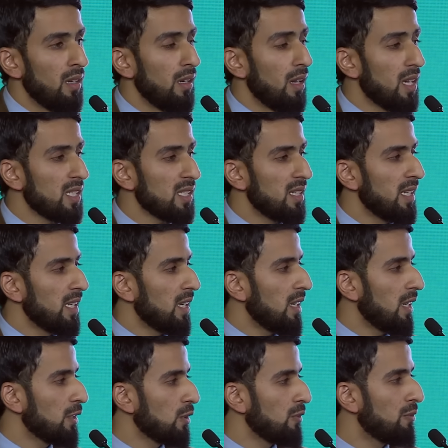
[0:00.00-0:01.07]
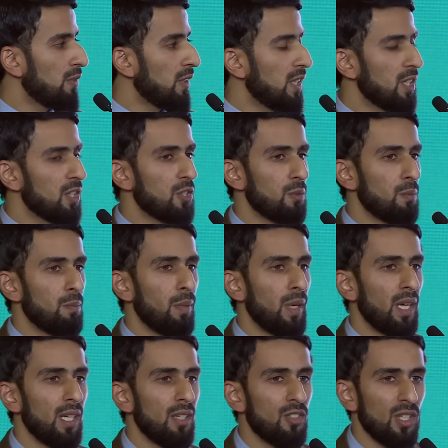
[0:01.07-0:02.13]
Lastly, I'd like to finish by